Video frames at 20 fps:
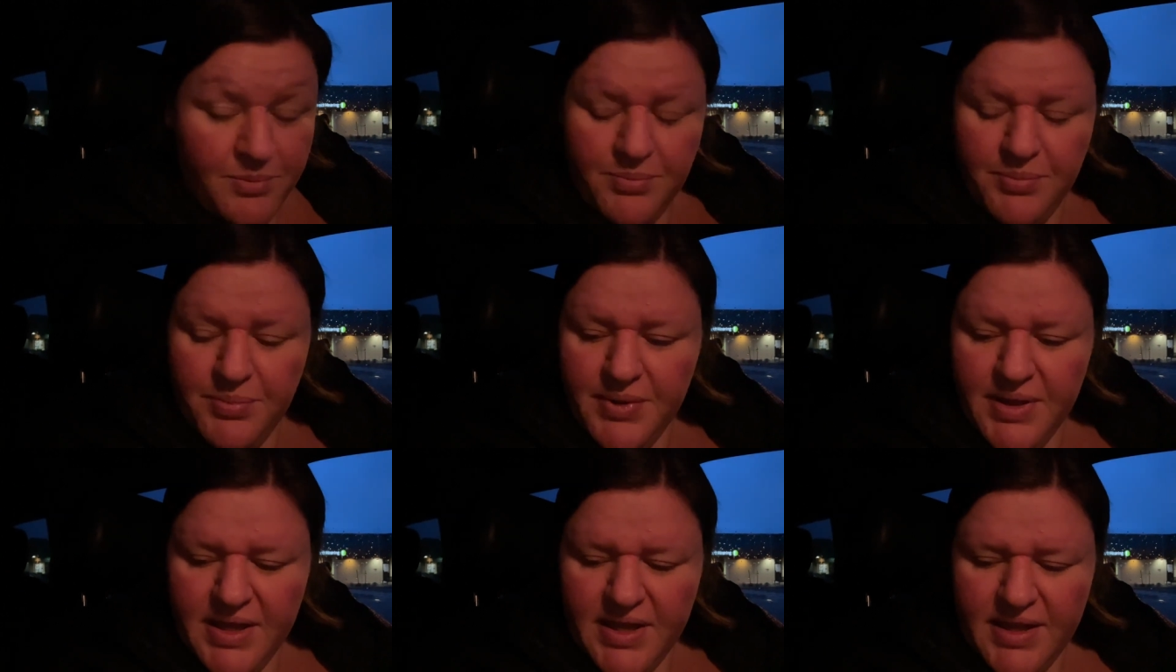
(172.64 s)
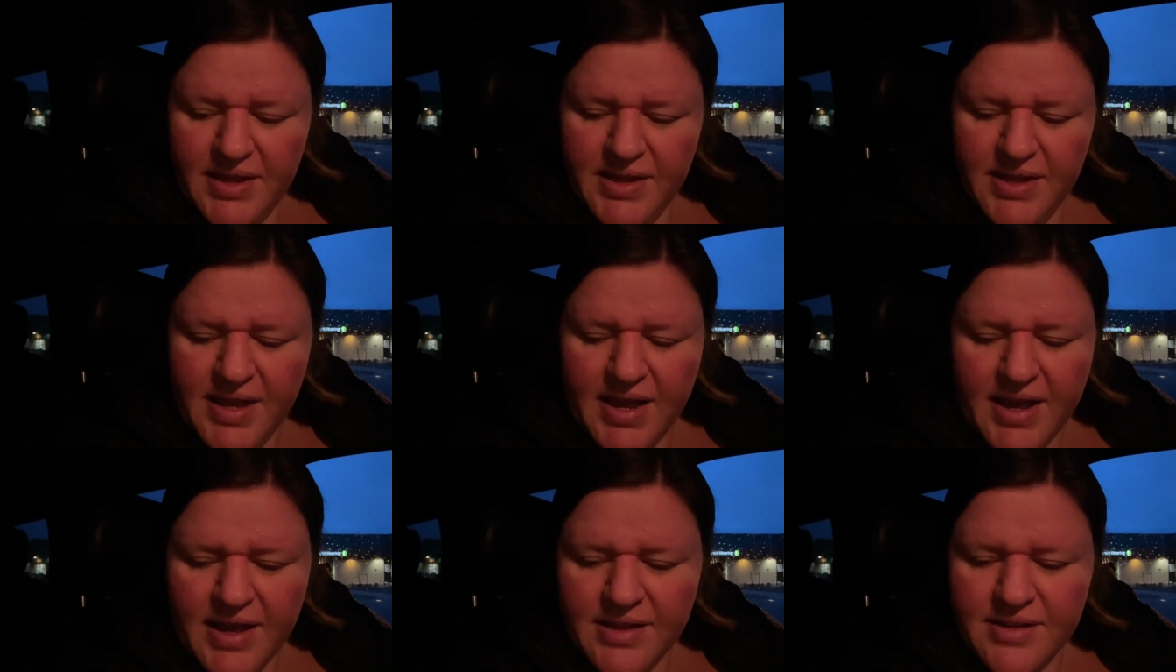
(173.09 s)
But
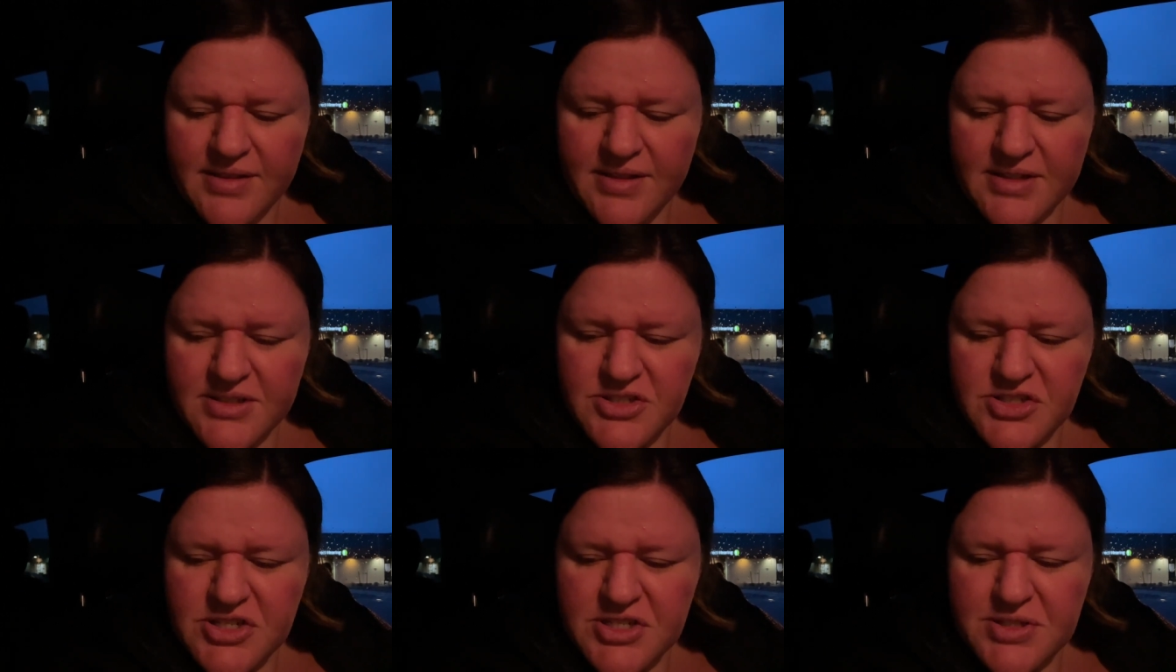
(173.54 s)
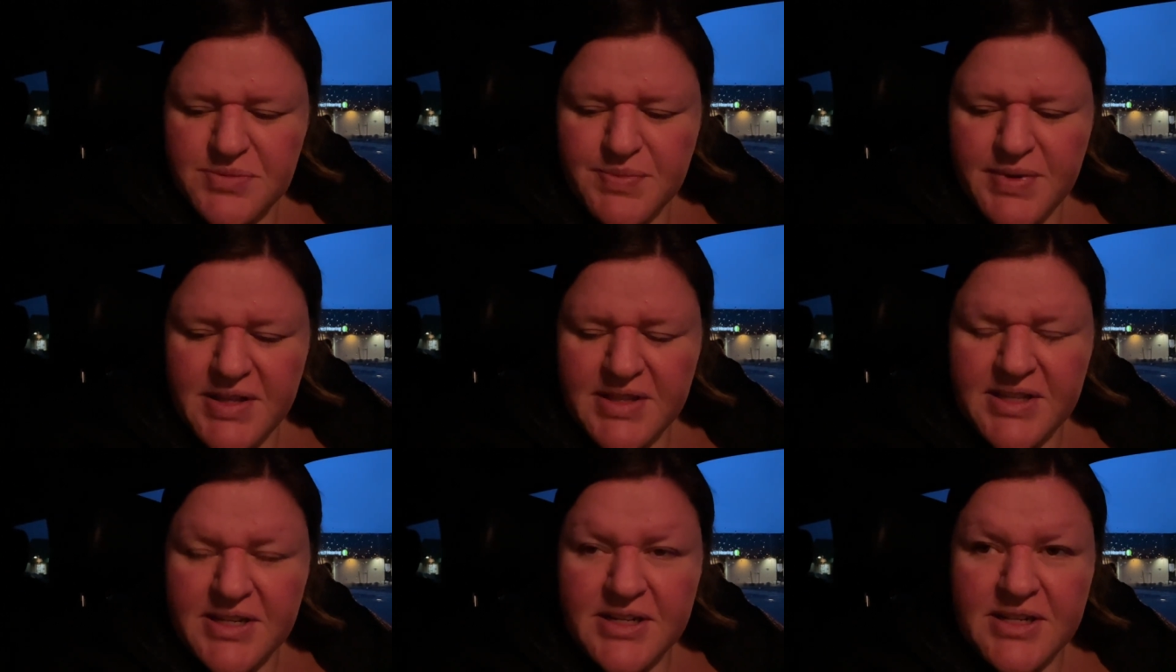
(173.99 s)
yeah, that's just
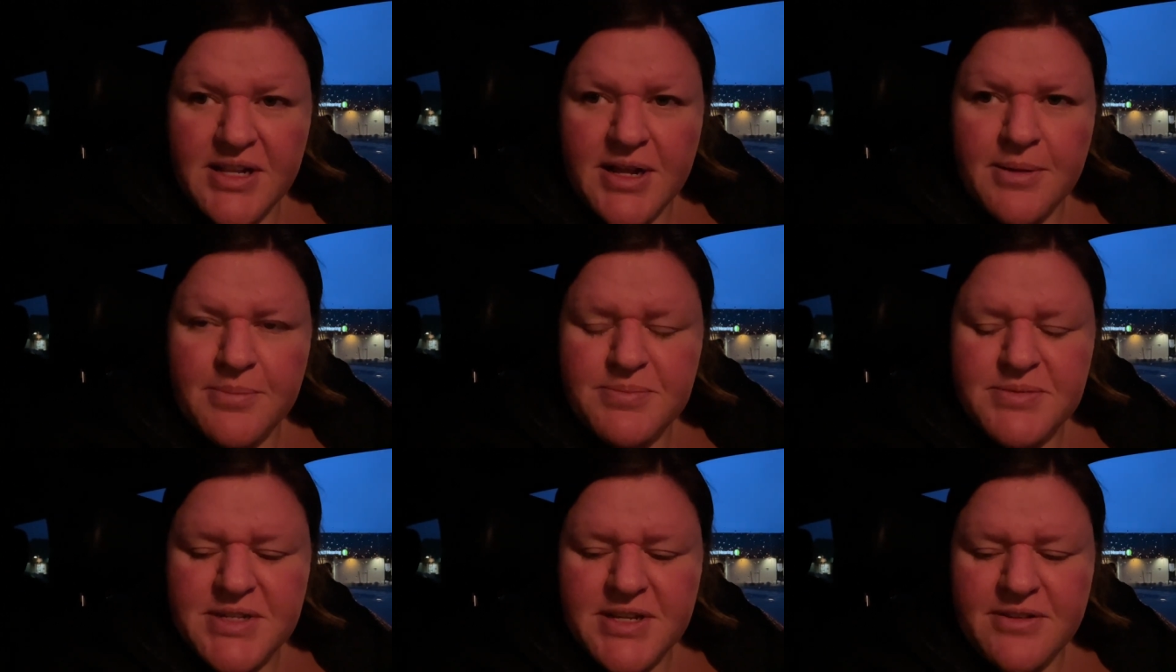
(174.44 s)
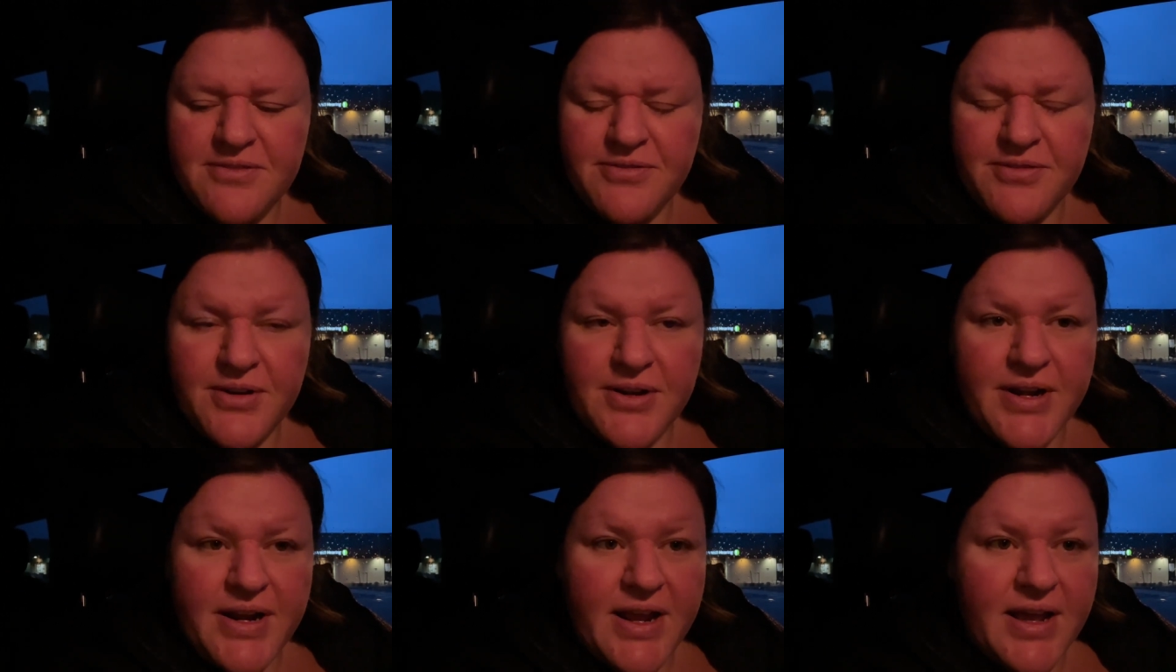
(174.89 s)
my little update
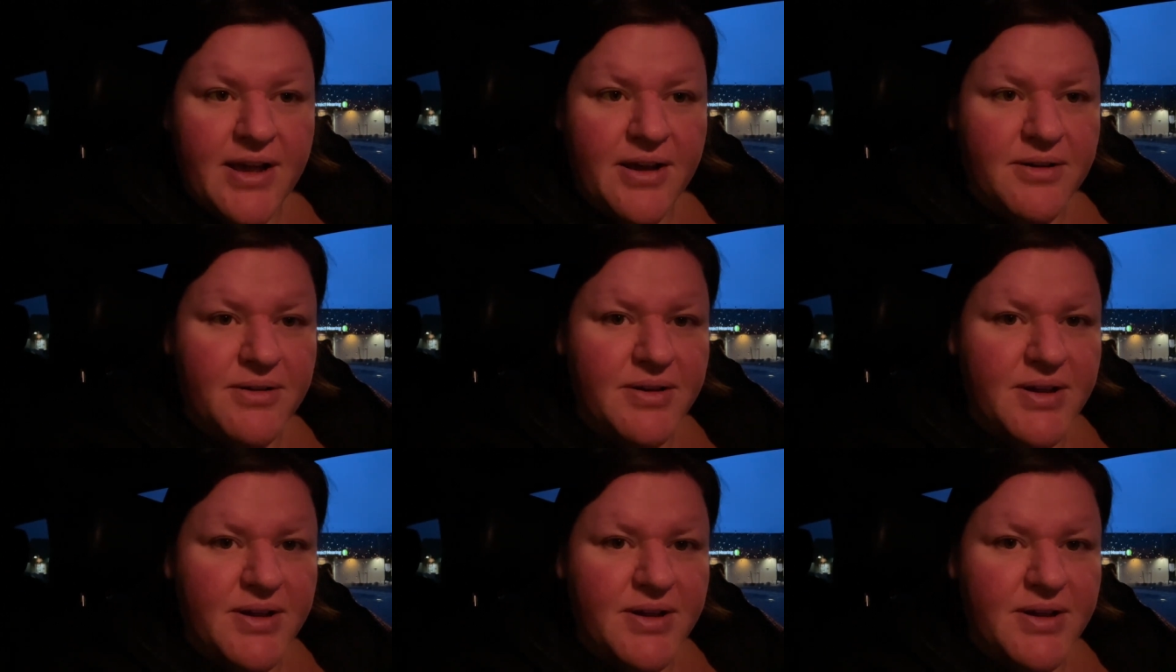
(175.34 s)
for now.